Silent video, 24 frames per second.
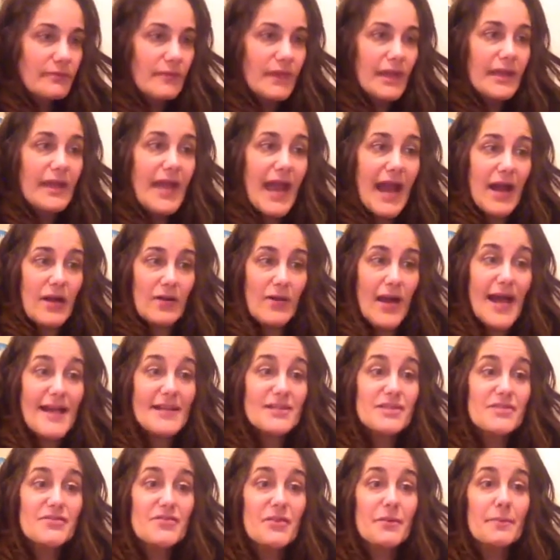Now,
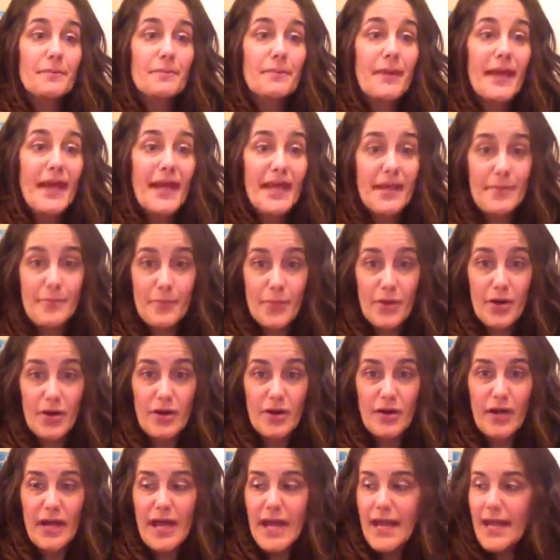as for
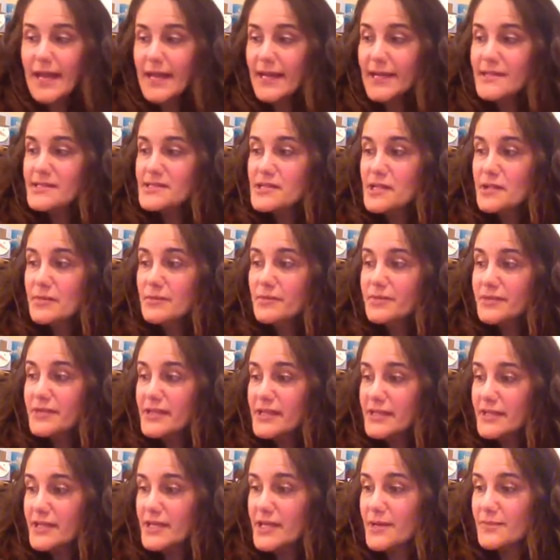paper, it's
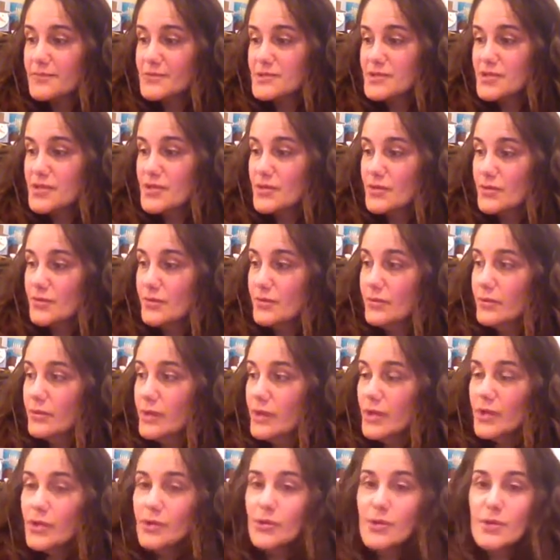completely up to you.
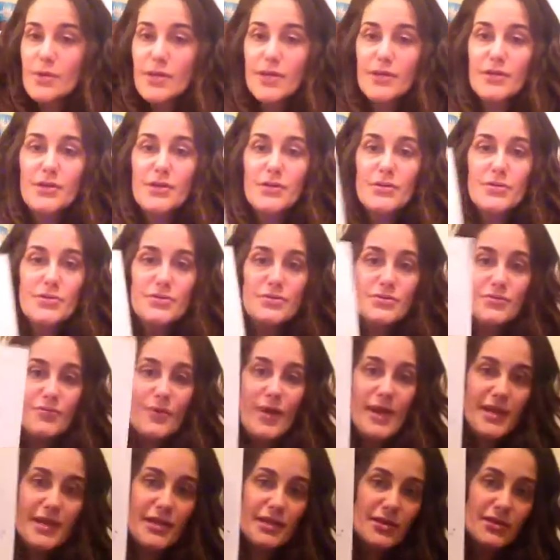You can use
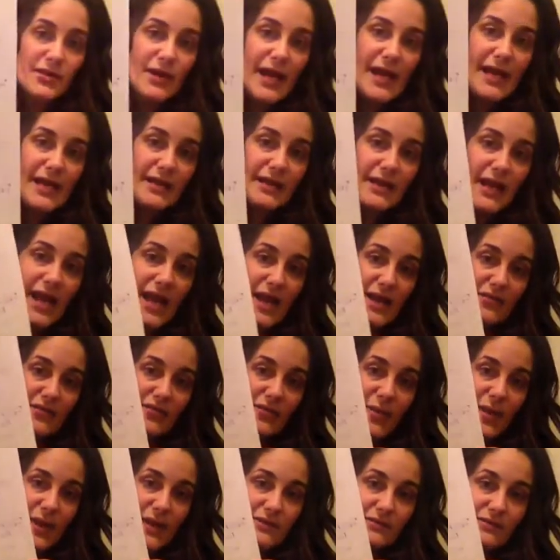regular 8.5
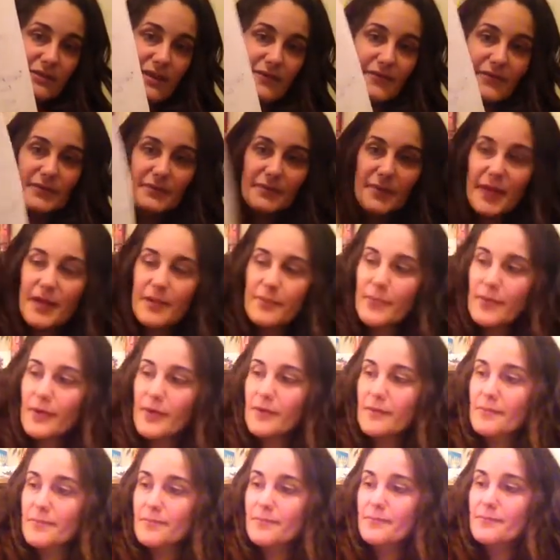by 11
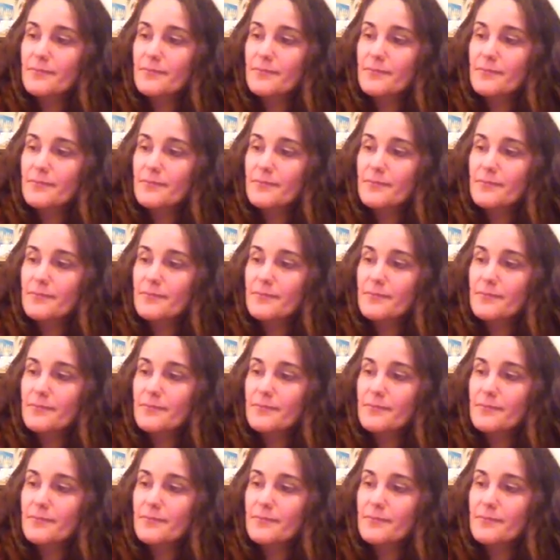paper.